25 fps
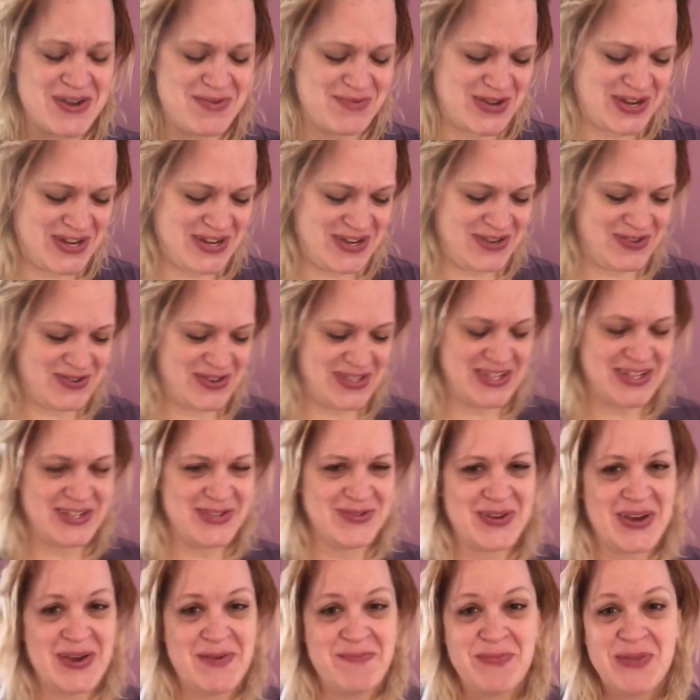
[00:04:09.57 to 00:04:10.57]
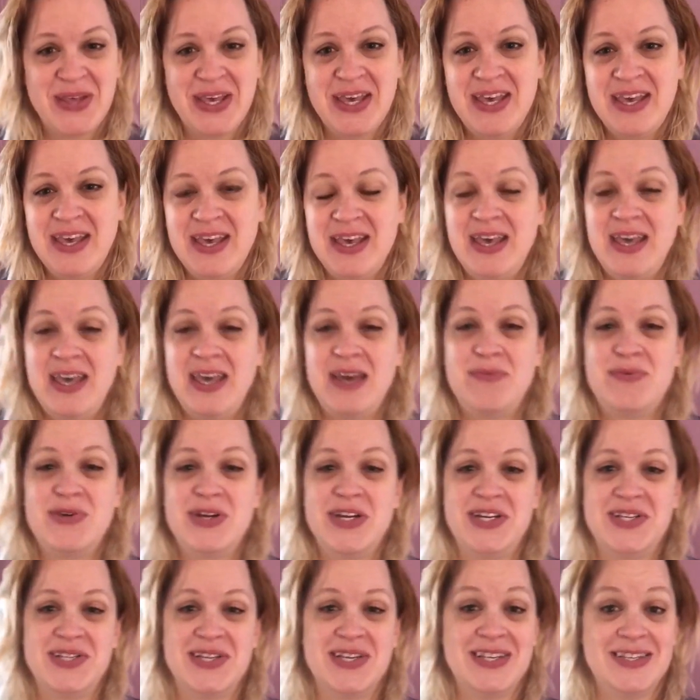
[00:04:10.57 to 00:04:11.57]
I wanna do it this way. And we're
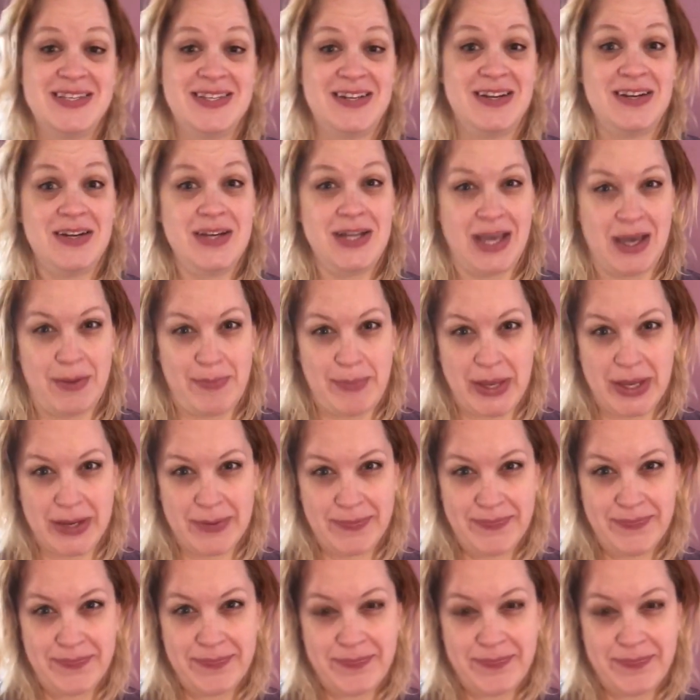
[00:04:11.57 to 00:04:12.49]
just gonna start tapping.